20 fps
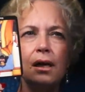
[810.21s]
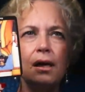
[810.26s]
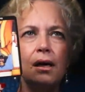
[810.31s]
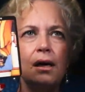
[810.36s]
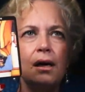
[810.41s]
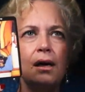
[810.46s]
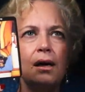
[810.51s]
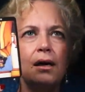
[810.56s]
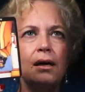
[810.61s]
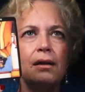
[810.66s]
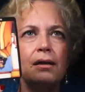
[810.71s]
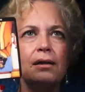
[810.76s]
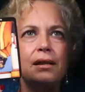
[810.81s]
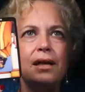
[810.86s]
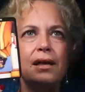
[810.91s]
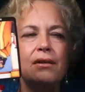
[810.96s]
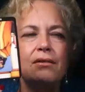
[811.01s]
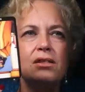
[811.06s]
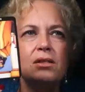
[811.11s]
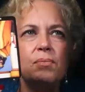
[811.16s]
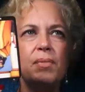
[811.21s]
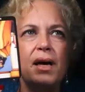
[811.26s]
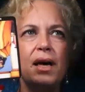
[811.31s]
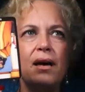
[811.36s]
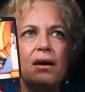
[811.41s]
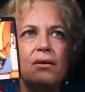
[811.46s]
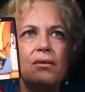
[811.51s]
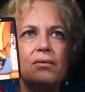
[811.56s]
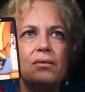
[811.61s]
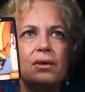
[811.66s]
uh, cares
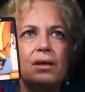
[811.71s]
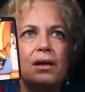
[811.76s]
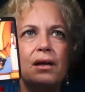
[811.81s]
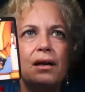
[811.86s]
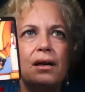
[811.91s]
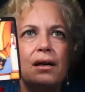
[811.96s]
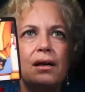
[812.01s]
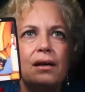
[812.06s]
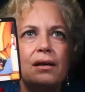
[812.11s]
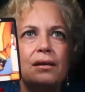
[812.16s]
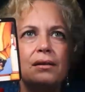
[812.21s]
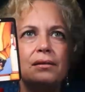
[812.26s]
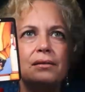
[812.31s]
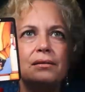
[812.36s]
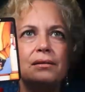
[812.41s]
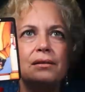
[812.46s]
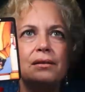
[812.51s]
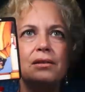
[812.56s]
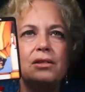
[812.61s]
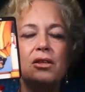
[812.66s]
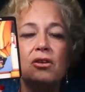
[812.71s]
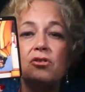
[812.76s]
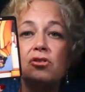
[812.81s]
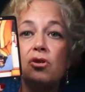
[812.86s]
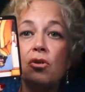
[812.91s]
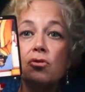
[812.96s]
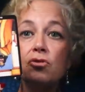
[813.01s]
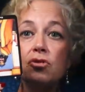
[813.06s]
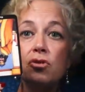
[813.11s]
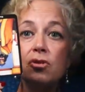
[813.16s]
about uh, their
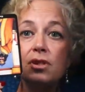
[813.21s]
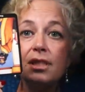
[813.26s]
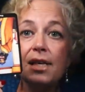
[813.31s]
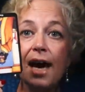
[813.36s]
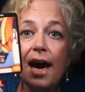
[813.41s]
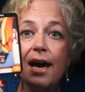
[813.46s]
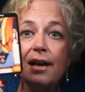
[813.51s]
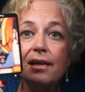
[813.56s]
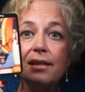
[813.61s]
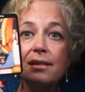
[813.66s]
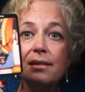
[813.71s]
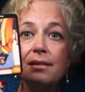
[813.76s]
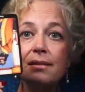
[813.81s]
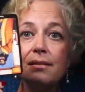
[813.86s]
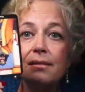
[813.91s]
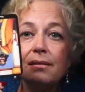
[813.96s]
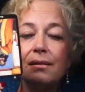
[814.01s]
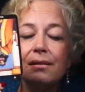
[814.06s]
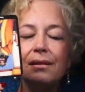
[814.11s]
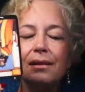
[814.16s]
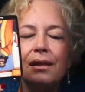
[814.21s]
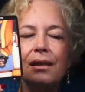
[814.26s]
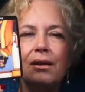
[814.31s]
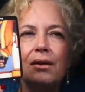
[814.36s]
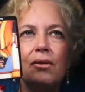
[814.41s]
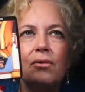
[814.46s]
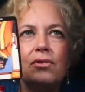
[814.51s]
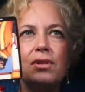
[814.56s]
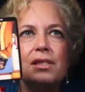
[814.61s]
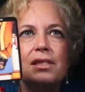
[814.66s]
social status. You
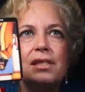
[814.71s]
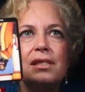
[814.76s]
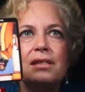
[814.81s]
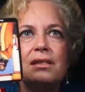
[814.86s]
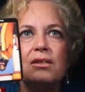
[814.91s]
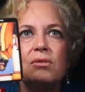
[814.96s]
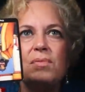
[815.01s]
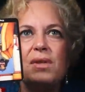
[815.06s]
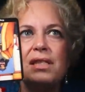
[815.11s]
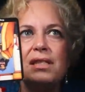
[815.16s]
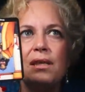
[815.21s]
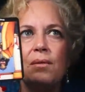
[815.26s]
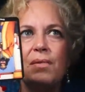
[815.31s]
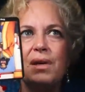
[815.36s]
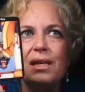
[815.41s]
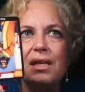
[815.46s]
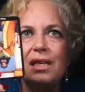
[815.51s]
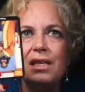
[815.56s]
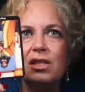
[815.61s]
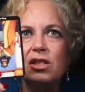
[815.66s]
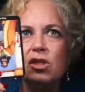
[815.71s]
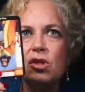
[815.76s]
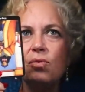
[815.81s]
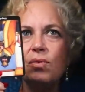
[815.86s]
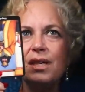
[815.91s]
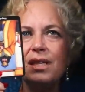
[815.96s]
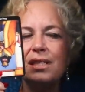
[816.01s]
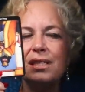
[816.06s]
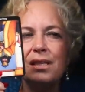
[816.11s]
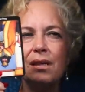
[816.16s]
know, this is could be somebody that is
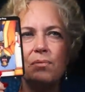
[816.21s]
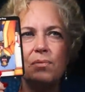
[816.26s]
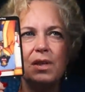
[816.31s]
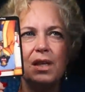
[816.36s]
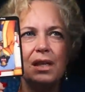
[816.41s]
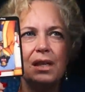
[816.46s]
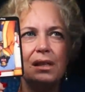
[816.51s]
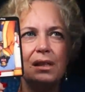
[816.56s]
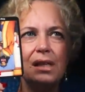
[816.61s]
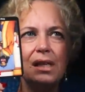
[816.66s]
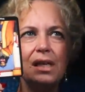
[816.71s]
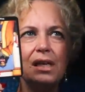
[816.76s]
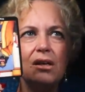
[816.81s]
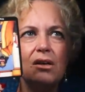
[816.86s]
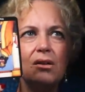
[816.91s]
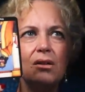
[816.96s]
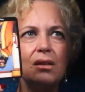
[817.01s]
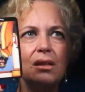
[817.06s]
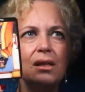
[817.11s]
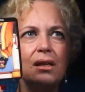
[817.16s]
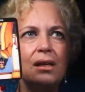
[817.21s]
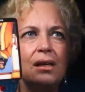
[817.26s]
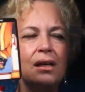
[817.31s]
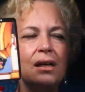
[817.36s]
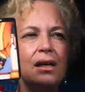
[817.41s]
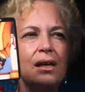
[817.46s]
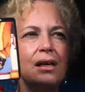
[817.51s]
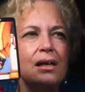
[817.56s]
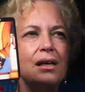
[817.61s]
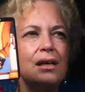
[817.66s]
doing something illegal,
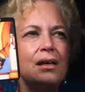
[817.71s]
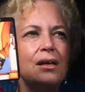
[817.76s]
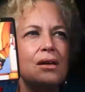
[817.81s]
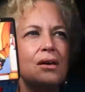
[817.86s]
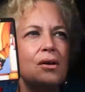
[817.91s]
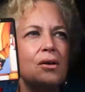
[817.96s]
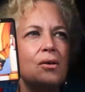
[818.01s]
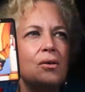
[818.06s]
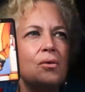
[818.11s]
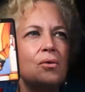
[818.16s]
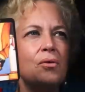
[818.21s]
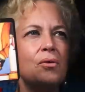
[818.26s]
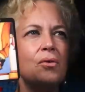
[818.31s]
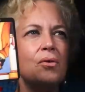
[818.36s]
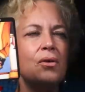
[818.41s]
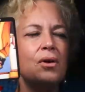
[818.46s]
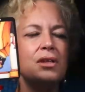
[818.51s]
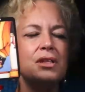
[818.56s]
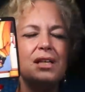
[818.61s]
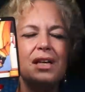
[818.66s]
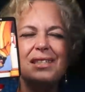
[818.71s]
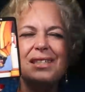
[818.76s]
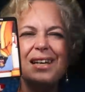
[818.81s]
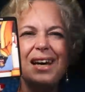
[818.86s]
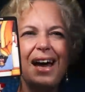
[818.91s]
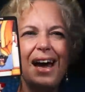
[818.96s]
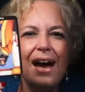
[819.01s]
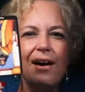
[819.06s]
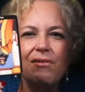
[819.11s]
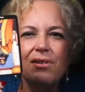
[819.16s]
you know, or doesn't
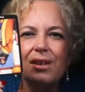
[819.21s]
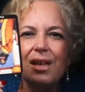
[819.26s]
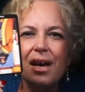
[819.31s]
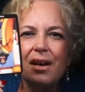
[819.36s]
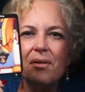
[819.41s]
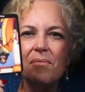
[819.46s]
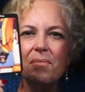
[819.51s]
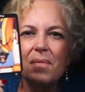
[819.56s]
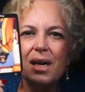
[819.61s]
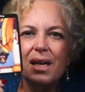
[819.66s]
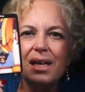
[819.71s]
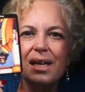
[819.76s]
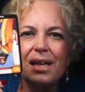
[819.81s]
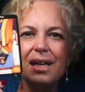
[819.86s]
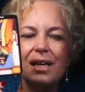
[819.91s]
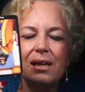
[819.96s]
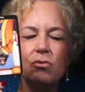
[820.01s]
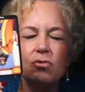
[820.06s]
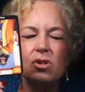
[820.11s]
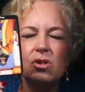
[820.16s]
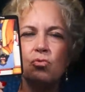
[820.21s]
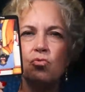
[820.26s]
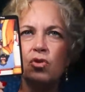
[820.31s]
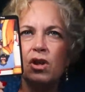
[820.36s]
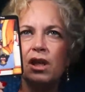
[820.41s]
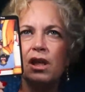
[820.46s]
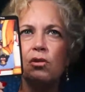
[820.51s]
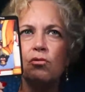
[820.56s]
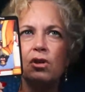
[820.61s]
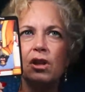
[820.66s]
have a lot of money and is
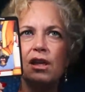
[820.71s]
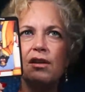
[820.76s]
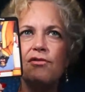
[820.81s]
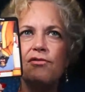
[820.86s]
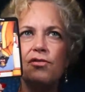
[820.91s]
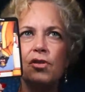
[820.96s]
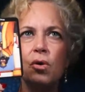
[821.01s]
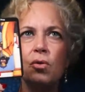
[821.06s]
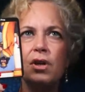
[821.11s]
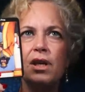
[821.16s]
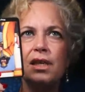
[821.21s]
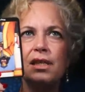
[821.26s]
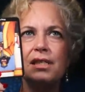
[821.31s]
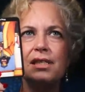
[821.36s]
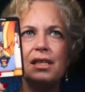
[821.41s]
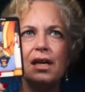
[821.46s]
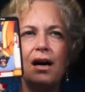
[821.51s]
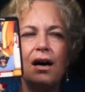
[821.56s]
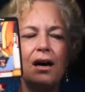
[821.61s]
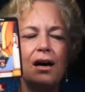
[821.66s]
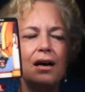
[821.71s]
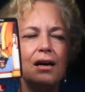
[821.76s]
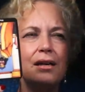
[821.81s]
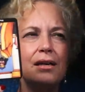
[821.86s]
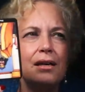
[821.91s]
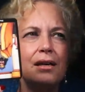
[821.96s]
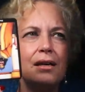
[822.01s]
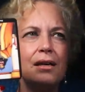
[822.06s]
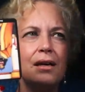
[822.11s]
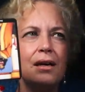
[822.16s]
really, really focused
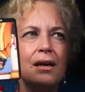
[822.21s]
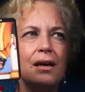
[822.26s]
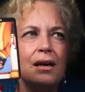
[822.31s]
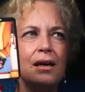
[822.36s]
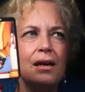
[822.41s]
on